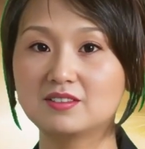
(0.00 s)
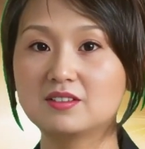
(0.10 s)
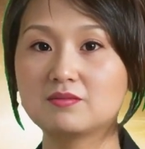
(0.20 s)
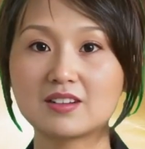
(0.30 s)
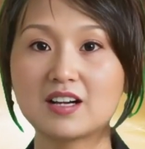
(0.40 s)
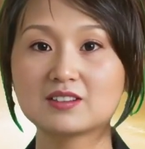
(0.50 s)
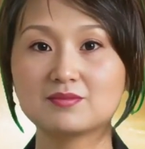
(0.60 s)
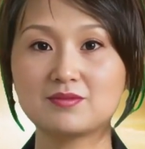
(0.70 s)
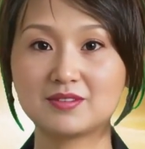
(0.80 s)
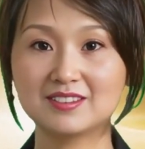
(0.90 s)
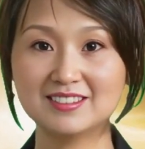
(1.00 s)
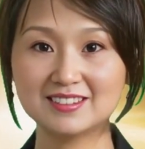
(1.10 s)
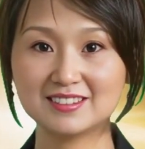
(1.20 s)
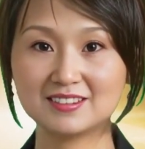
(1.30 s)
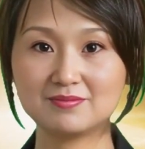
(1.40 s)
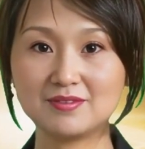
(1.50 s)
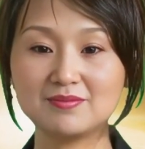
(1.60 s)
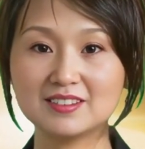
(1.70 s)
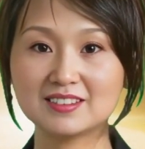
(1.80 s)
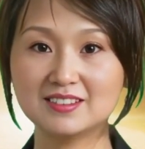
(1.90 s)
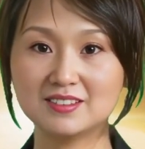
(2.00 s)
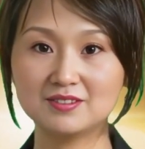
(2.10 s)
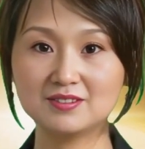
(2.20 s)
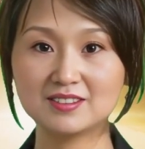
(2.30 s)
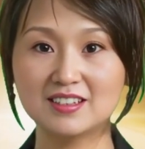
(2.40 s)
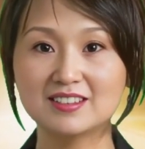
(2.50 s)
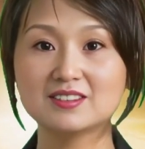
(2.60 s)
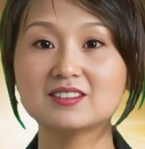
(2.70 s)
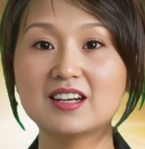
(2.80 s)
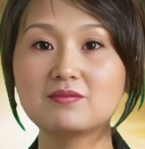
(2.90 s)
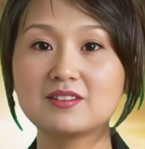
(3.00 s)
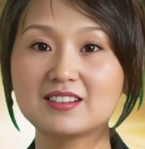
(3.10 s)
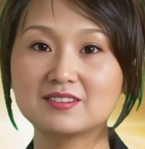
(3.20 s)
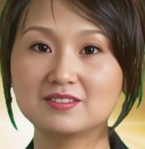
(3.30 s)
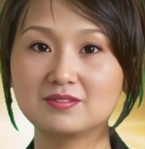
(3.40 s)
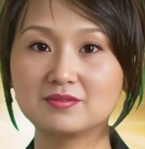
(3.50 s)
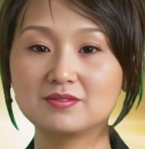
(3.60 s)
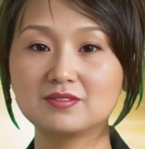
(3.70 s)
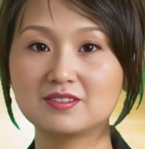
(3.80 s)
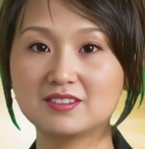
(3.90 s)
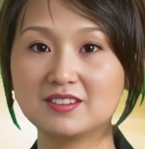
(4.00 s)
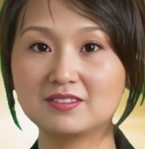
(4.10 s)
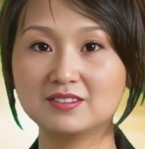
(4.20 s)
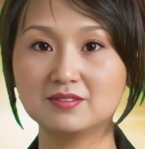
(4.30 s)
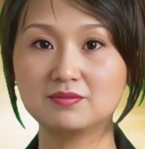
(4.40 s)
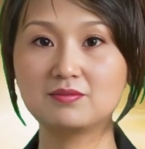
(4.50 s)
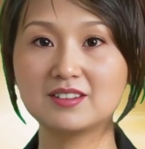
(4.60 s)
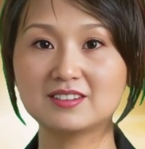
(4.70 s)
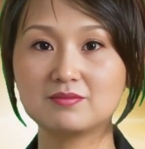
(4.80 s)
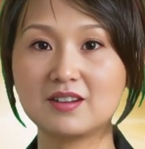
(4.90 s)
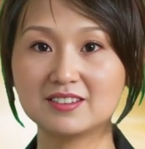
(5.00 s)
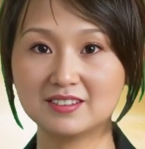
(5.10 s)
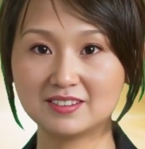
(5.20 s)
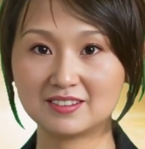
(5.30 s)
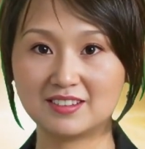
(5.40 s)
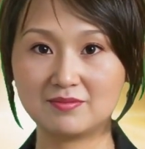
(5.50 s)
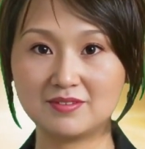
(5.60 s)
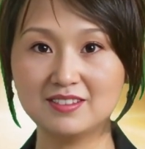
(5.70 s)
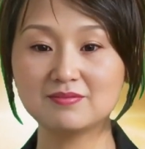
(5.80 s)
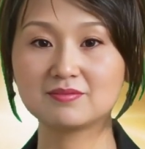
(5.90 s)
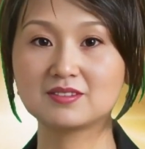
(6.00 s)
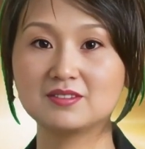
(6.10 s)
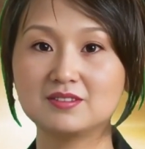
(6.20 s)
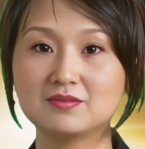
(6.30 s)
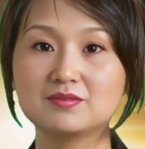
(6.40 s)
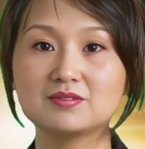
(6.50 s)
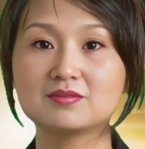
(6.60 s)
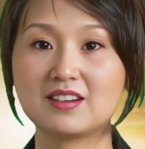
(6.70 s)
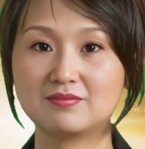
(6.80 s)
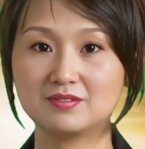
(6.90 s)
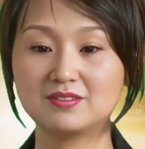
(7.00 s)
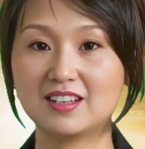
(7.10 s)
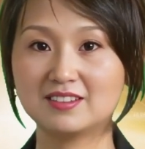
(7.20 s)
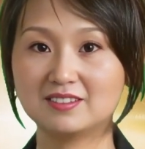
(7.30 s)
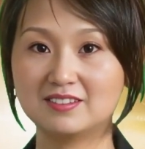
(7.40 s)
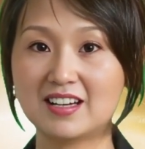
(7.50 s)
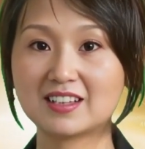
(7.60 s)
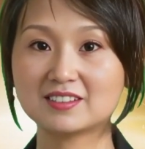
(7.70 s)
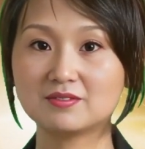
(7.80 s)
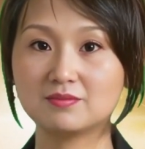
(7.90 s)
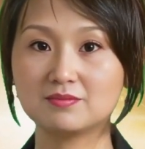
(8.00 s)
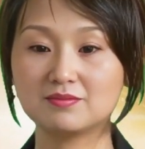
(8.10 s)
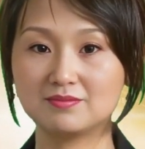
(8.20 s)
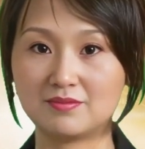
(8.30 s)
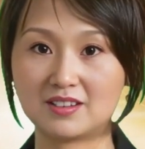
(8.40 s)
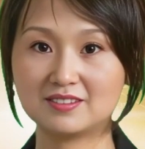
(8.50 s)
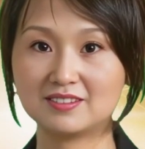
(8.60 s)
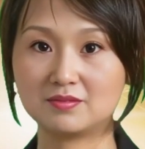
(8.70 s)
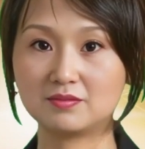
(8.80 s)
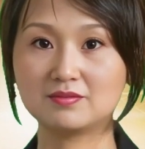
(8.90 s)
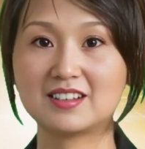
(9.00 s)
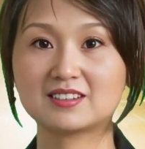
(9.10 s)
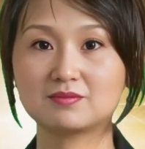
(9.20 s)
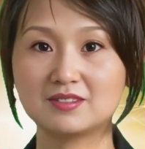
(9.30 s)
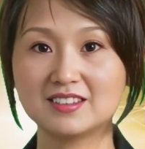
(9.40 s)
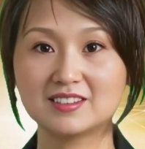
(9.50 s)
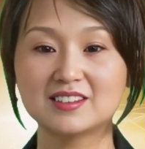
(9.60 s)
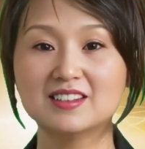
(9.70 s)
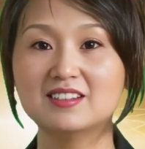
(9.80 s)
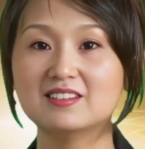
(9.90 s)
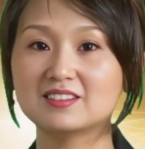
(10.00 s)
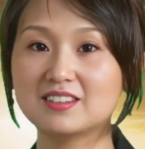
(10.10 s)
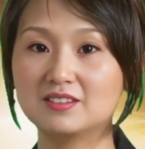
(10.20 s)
Shapps said that in the face of countries like China and Russia investing heavily in military construction, Britain and its allies must ensure that the West does not fall behind.